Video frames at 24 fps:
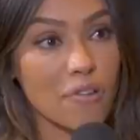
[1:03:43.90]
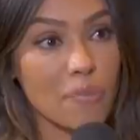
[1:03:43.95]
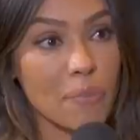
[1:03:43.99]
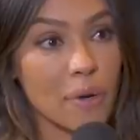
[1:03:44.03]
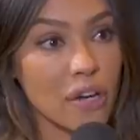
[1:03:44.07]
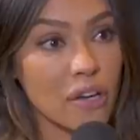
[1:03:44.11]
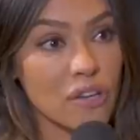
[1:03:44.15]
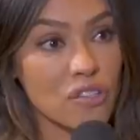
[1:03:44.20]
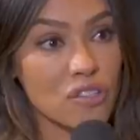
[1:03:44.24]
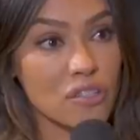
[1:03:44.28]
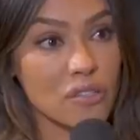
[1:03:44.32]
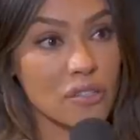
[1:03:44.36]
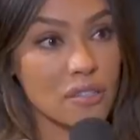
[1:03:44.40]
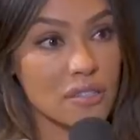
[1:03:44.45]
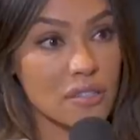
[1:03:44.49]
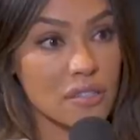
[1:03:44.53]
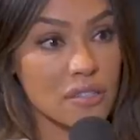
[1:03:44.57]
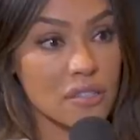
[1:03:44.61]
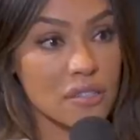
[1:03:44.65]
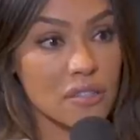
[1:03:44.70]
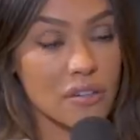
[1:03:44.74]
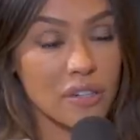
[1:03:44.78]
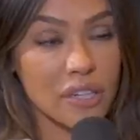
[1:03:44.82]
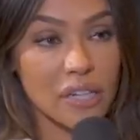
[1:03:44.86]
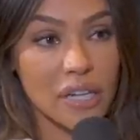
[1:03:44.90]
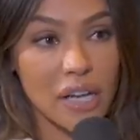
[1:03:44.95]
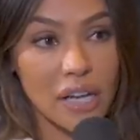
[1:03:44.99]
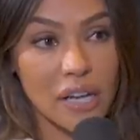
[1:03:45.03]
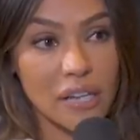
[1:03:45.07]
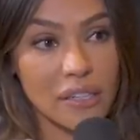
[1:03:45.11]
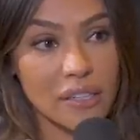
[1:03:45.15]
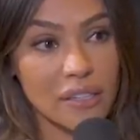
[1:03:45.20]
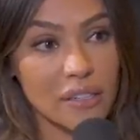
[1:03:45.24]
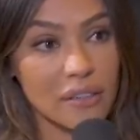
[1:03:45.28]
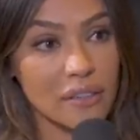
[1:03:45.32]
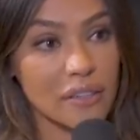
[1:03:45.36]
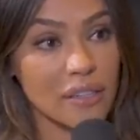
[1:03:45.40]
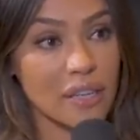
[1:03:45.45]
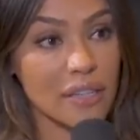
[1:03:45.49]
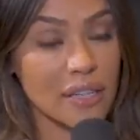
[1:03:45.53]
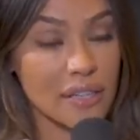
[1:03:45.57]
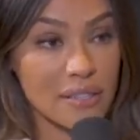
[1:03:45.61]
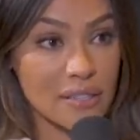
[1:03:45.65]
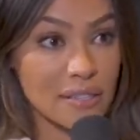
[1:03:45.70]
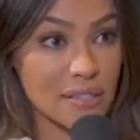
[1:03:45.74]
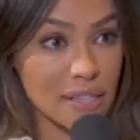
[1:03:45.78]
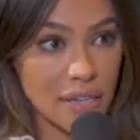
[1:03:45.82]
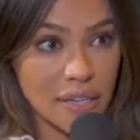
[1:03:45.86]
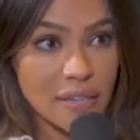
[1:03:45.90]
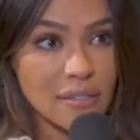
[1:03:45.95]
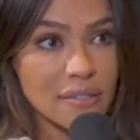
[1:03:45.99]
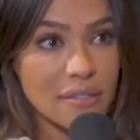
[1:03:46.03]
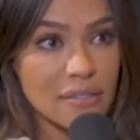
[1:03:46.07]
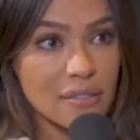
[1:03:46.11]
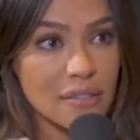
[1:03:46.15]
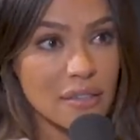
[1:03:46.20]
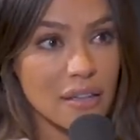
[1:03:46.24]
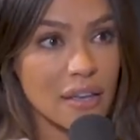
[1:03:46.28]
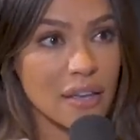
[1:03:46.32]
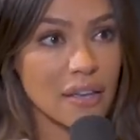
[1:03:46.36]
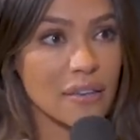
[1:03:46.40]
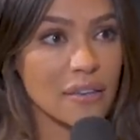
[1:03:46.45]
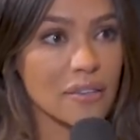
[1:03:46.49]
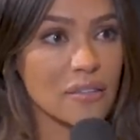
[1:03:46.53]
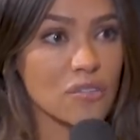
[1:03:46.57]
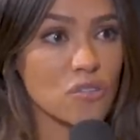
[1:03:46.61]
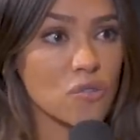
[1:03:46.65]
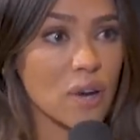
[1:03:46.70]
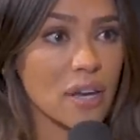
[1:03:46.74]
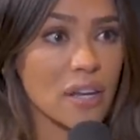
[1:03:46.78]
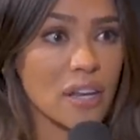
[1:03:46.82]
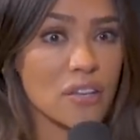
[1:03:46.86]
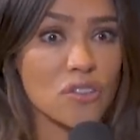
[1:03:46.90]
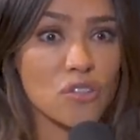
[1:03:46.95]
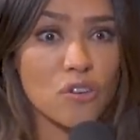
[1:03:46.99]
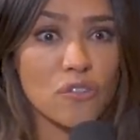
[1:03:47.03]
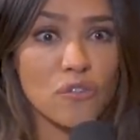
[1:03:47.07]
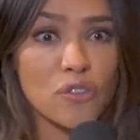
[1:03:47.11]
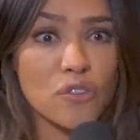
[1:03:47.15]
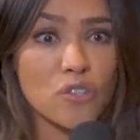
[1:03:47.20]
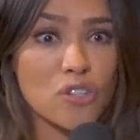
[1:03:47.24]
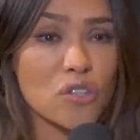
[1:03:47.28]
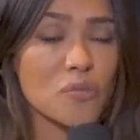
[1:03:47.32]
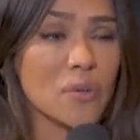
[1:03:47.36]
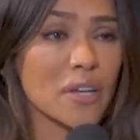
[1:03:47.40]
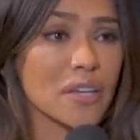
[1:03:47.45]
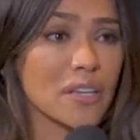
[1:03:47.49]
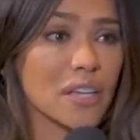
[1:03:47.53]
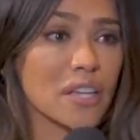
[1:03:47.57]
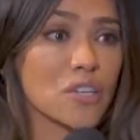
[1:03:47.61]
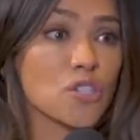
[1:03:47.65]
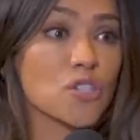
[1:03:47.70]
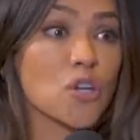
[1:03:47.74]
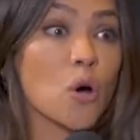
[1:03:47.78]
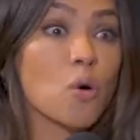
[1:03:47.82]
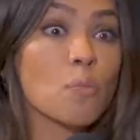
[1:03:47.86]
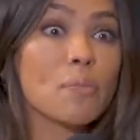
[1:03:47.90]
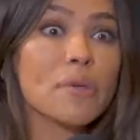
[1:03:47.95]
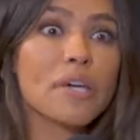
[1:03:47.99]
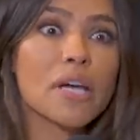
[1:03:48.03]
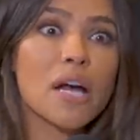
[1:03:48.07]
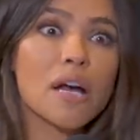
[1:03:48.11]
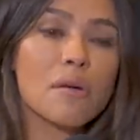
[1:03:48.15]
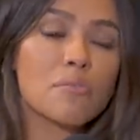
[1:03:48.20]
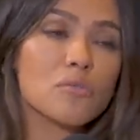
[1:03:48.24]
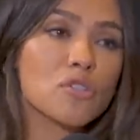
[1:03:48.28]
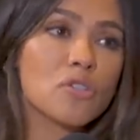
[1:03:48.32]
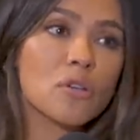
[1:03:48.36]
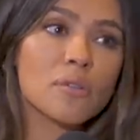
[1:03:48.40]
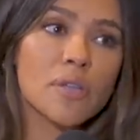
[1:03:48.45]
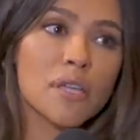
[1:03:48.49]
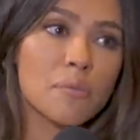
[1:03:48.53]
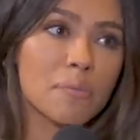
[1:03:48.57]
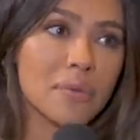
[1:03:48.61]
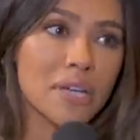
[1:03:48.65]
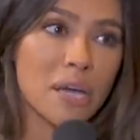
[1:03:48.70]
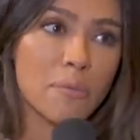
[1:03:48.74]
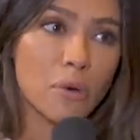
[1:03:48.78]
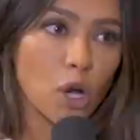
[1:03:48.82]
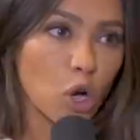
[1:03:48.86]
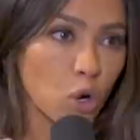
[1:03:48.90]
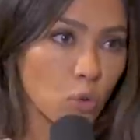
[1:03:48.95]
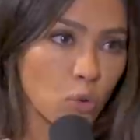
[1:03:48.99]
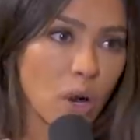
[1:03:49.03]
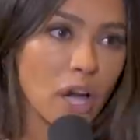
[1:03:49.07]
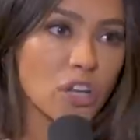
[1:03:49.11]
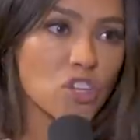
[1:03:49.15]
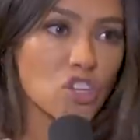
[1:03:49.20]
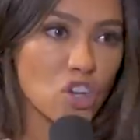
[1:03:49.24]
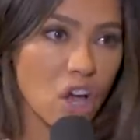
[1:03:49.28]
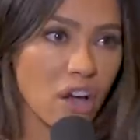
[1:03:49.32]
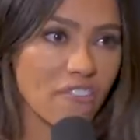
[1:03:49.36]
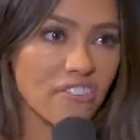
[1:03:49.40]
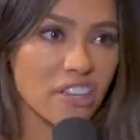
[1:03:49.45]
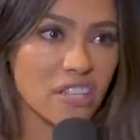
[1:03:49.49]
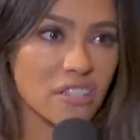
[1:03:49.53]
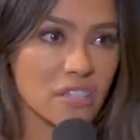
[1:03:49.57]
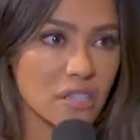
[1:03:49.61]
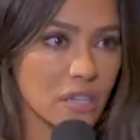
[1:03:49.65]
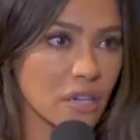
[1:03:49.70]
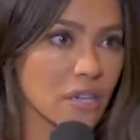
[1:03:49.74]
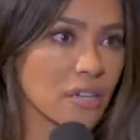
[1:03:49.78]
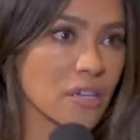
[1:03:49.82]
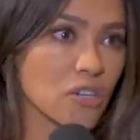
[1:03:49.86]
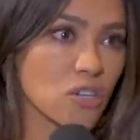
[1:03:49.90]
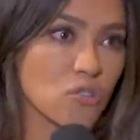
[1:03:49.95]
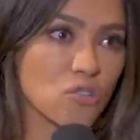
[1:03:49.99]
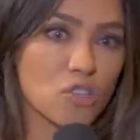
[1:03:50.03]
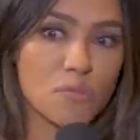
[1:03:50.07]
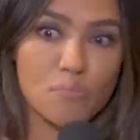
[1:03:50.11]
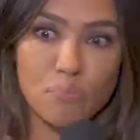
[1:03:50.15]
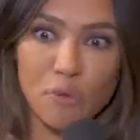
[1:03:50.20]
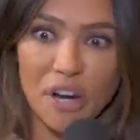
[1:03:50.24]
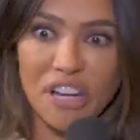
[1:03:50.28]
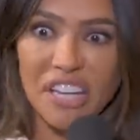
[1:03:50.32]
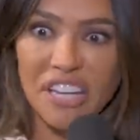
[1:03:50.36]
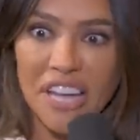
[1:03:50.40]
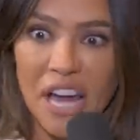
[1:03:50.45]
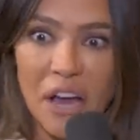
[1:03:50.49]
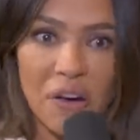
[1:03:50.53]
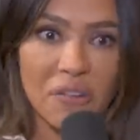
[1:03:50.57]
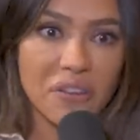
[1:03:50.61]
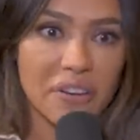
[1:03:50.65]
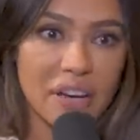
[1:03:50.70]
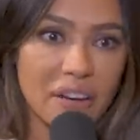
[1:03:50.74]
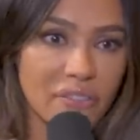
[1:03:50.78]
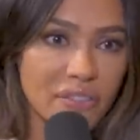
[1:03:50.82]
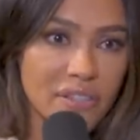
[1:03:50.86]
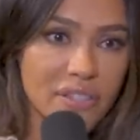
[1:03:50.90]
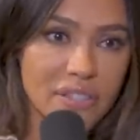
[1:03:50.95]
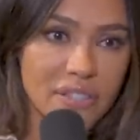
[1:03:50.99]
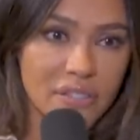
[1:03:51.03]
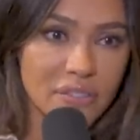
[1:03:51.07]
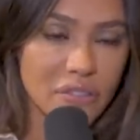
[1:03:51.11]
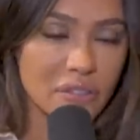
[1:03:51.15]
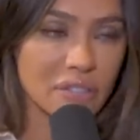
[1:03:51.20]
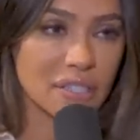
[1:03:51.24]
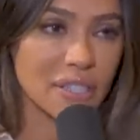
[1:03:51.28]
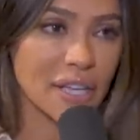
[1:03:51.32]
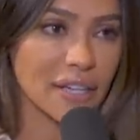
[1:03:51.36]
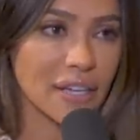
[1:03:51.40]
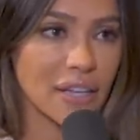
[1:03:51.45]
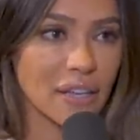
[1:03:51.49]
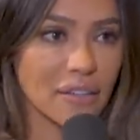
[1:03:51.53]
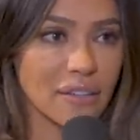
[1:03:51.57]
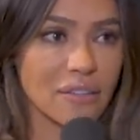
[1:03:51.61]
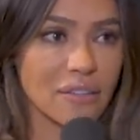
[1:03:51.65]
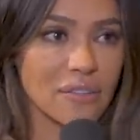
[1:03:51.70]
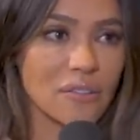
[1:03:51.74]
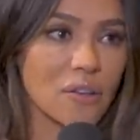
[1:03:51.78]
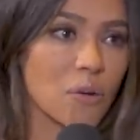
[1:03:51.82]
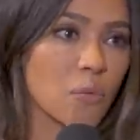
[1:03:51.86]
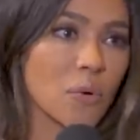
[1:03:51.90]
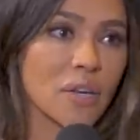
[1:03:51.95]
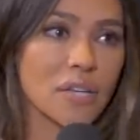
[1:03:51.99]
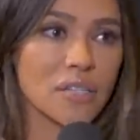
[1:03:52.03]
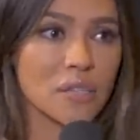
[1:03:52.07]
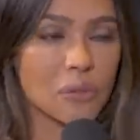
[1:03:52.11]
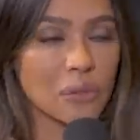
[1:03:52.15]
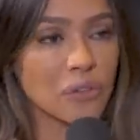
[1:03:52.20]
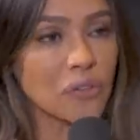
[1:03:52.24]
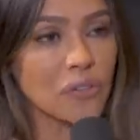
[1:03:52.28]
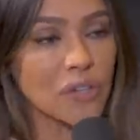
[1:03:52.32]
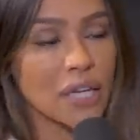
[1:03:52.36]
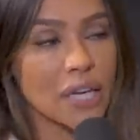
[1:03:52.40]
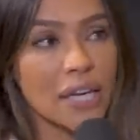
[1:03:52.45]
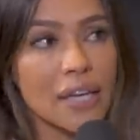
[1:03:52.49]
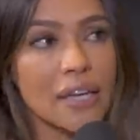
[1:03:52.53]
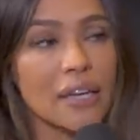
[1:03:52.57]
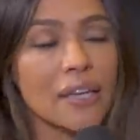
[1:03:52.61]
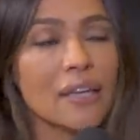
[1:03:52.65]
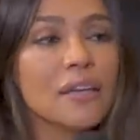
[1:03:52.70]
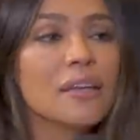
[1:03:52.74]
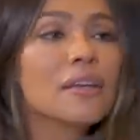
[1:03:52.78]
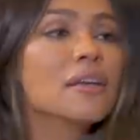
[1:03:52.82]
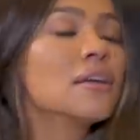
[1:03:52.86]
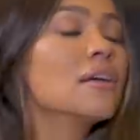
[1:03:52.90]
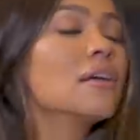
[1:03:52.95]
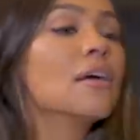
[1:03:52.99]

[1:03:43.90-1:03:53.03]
every parent should listen to their gut and instincts and try not to overdo it. And don't become, don't let it become a crutch, obviously. And you just break it out every single second you don't want to deal with your kid.